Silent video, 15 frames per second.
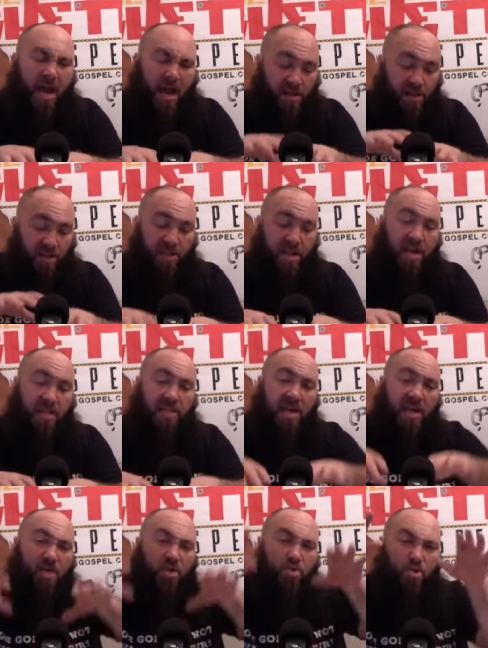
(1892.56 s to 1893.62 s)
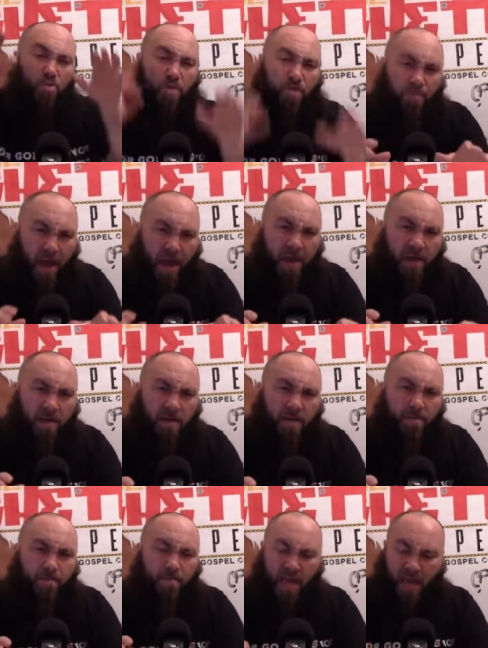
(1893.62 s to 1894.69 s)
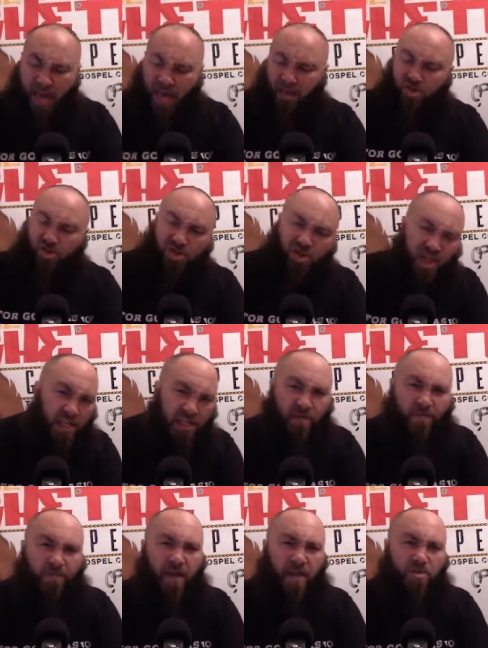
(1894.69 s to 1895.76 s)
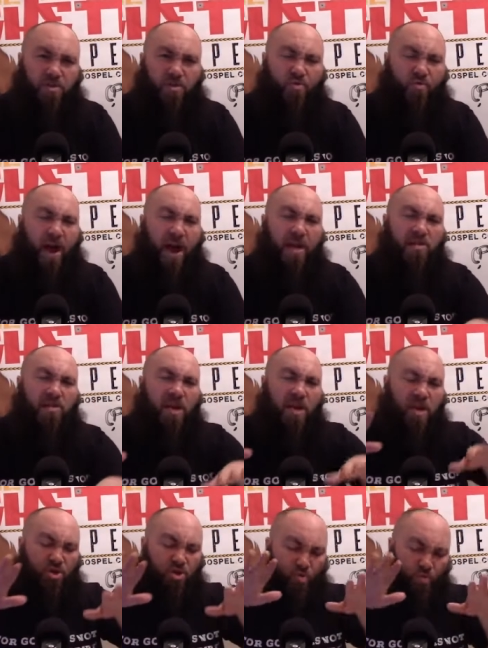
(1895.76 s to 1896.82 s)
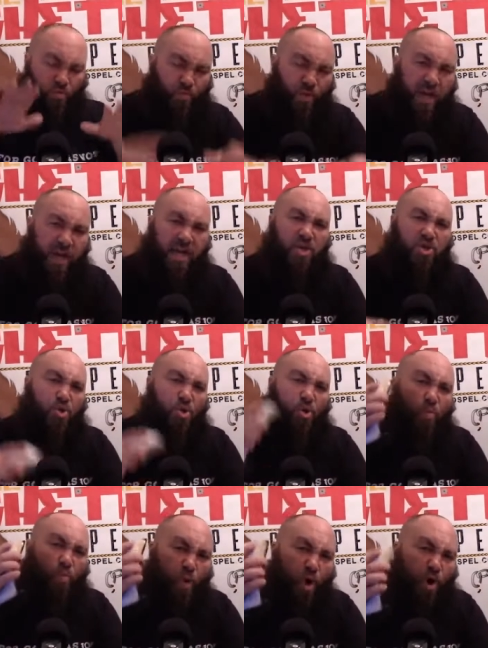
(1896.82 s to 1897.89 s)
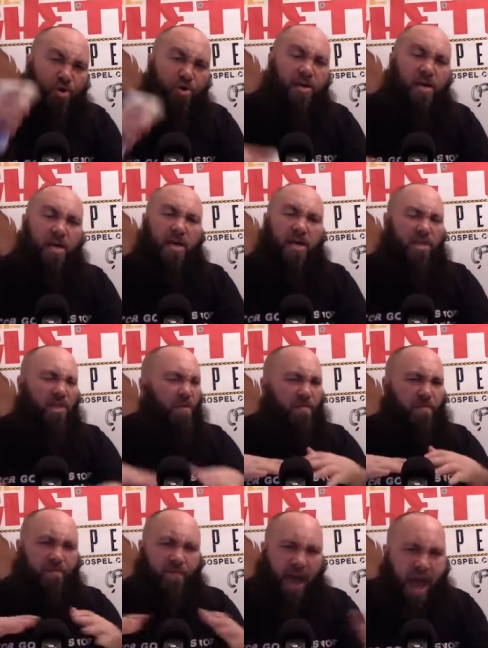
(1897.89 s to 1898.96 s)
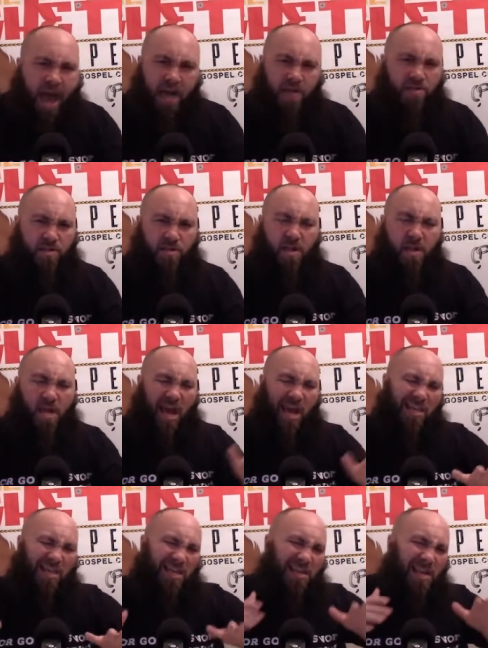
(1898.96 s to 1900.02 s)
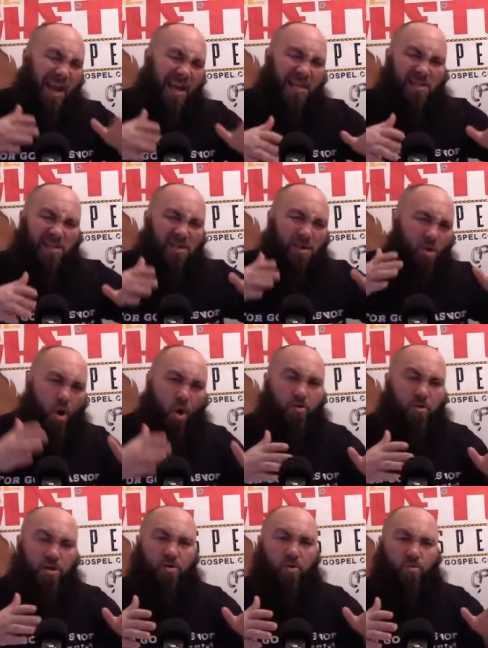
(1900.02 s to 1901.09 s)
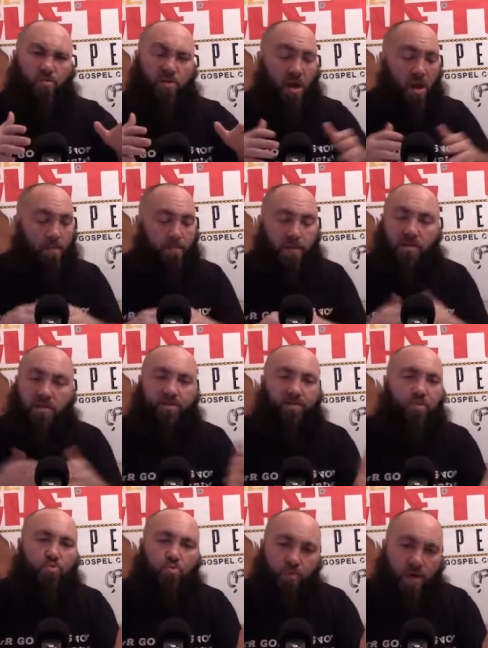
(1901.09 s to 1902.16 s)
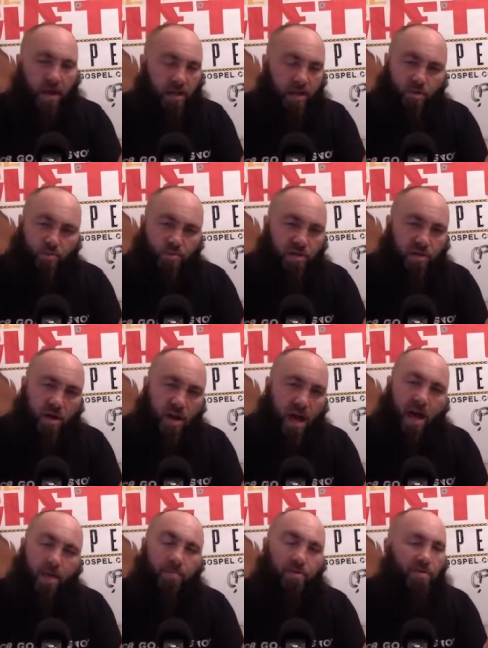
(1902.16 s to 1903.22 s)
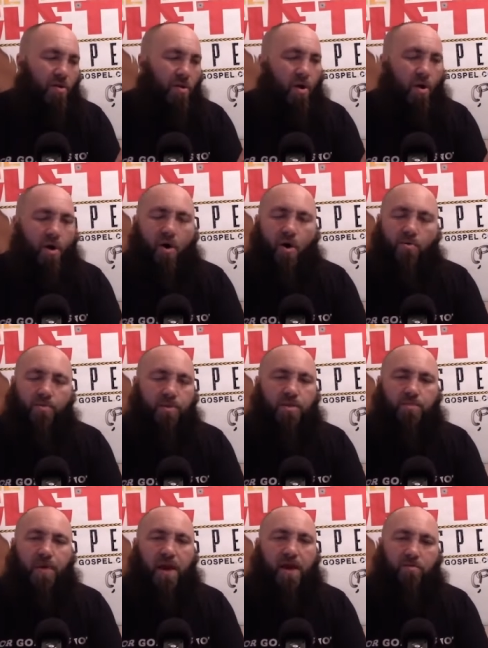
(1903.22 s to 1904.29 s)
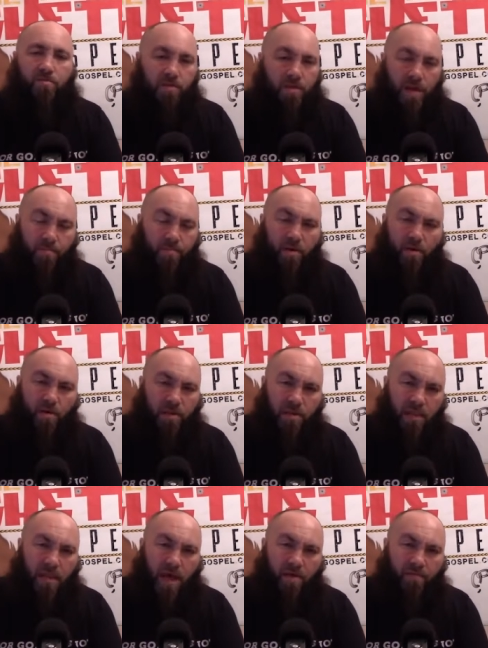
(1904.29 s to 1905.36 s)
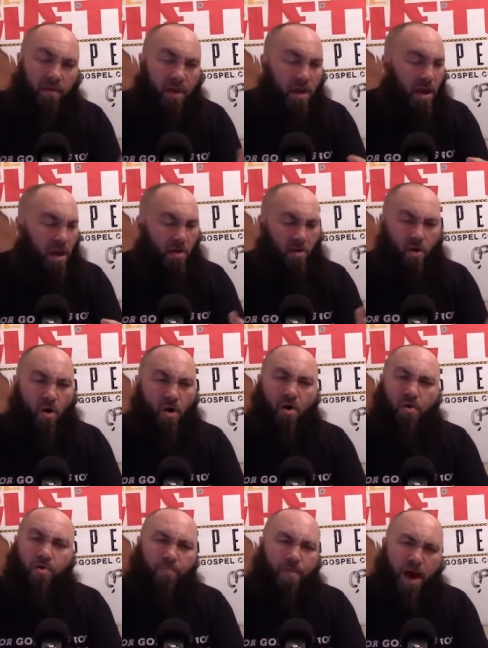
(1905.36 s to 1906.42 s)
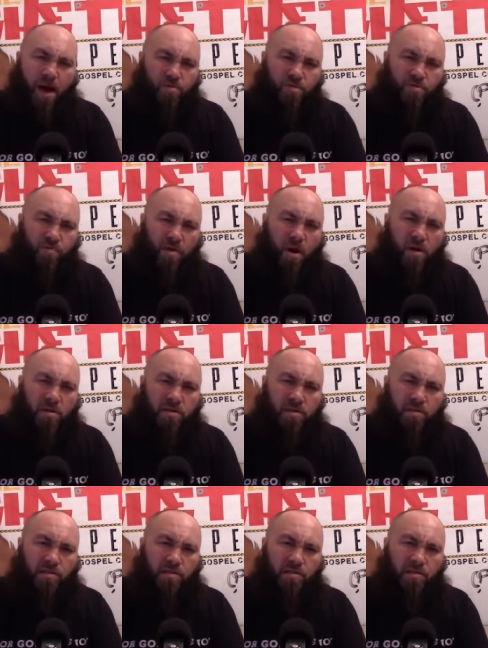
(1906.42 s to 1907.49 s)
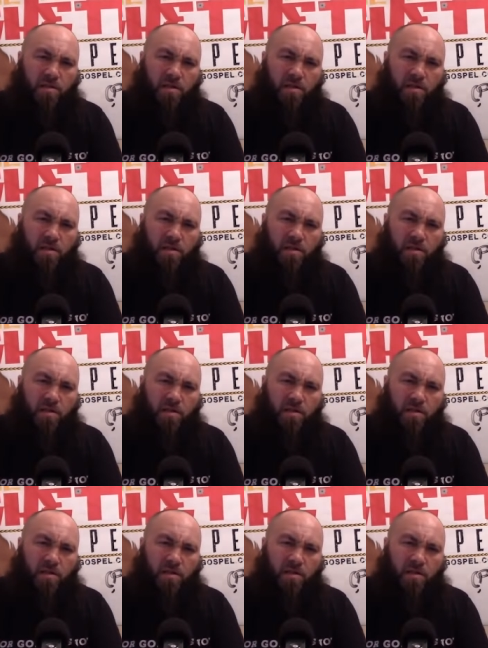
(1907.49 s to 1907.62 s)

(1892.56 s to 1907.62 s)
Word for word: And instead of telling you to repent and seek the face of Christ, to read your word, to fast, and to get into the Holy Ghost. Because if you do that, guess what's going to happen to all the spells that have been on your life and all the powers of darkness?